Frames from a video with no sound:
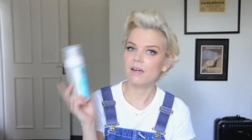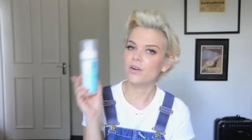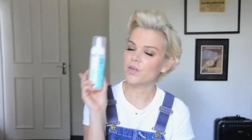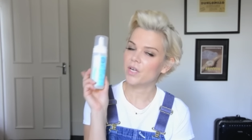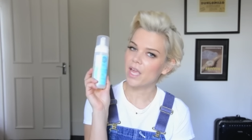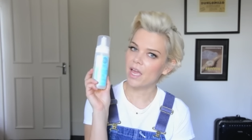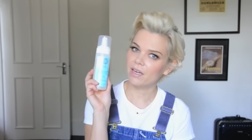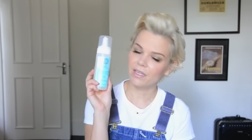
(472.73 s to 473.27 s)

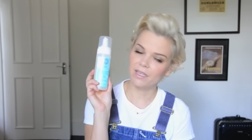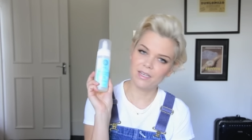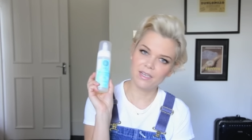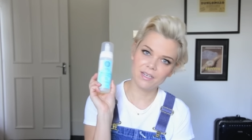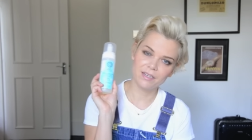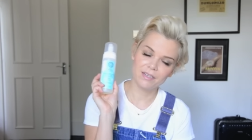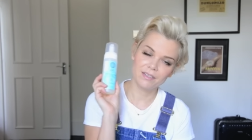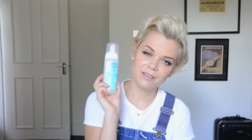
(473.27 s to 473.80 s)
organic
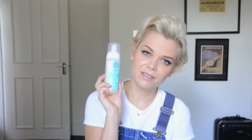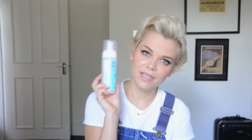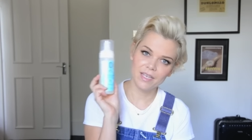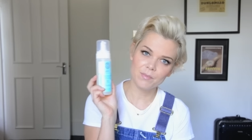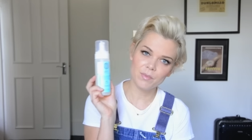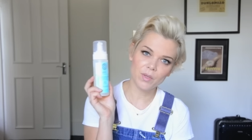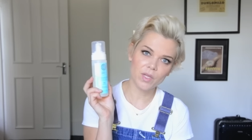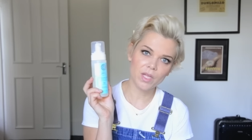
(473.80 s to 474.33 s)

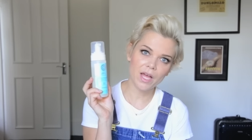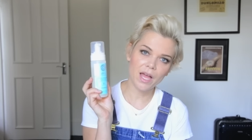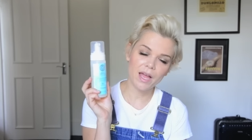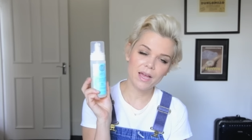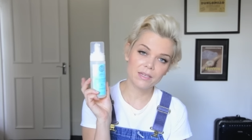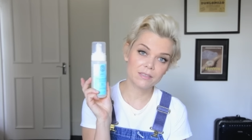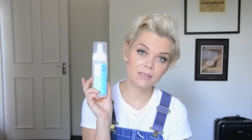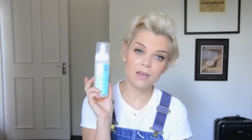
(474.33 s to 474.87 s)
label,
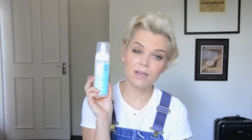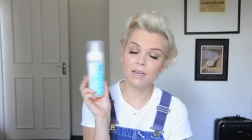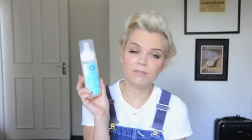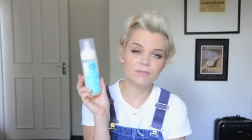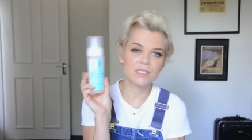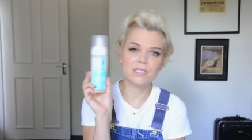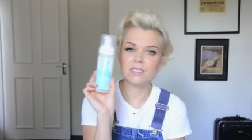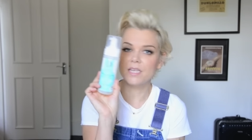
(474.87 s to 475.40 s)
and I
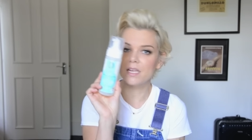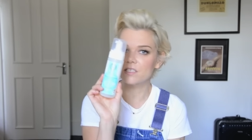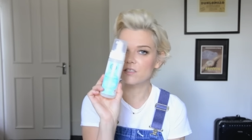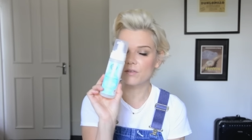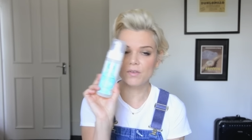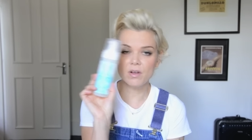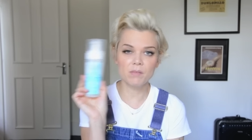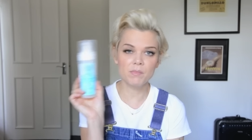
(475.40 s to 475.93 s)
love this. It takes
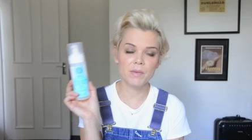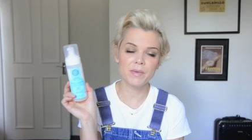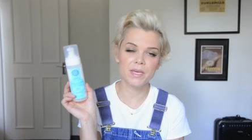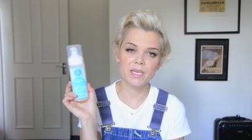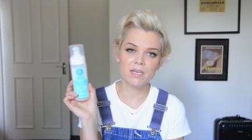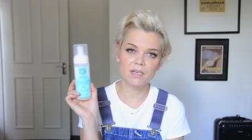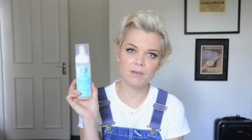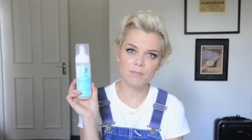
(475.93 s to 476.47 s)
off all my
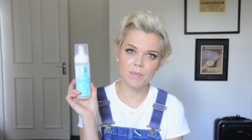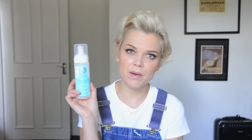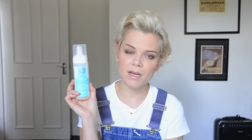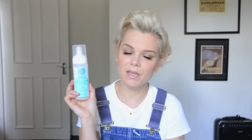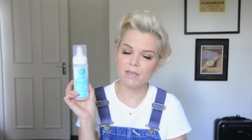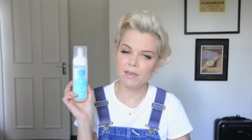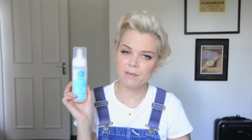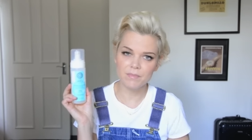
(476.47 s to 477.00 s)
makeup.
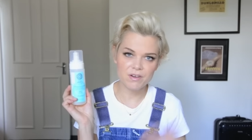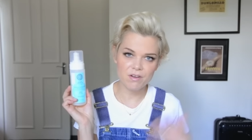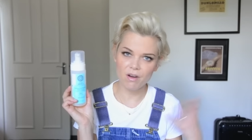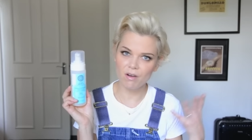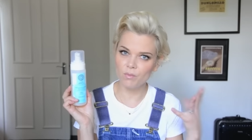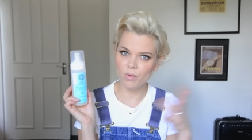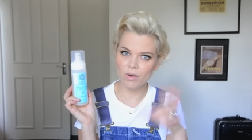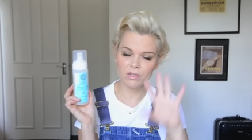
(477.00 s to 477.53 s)
I am
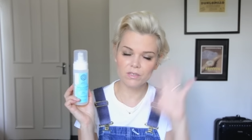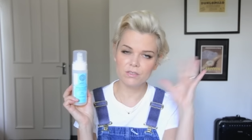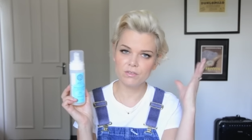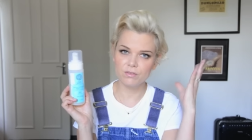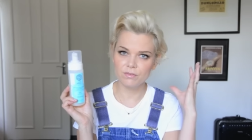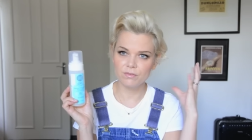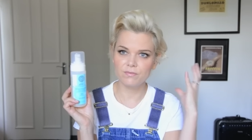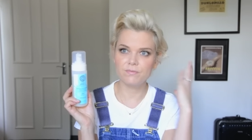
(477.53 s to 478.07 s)
not one
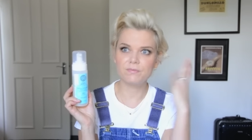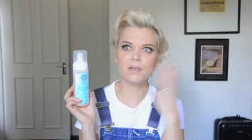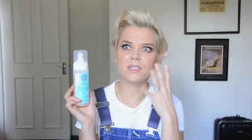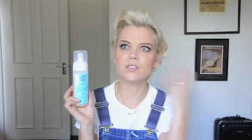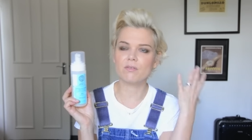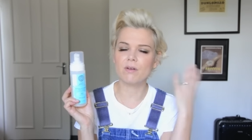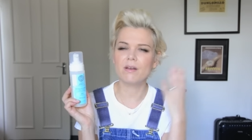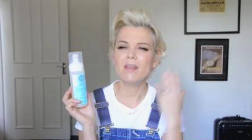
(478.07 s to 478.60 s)
to
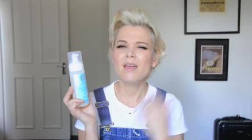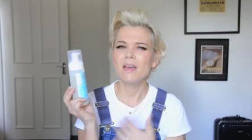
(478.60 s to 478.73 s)
fuss around,